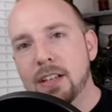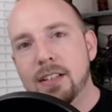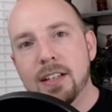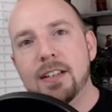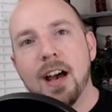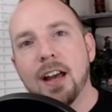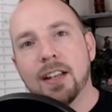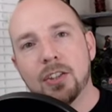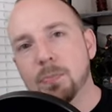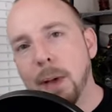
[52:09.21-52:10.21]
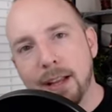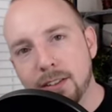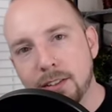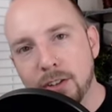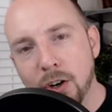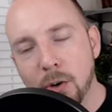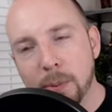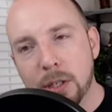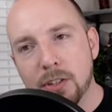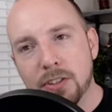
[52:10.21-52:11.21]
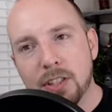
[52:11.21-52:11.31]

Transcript: did not expect, you know, because